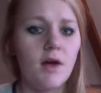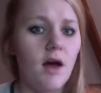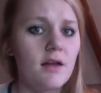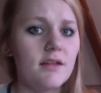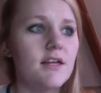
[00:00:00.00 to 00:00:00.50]

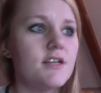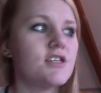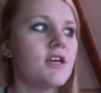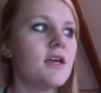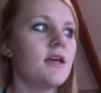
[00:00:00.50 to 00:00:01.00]

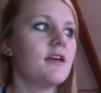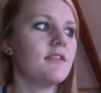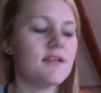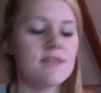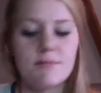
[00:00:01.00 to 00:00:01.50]
college,
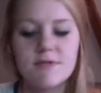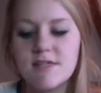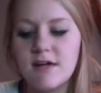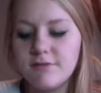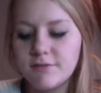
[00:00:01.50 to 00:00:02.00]
that type of
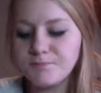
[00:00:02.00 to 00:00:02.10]
stuff.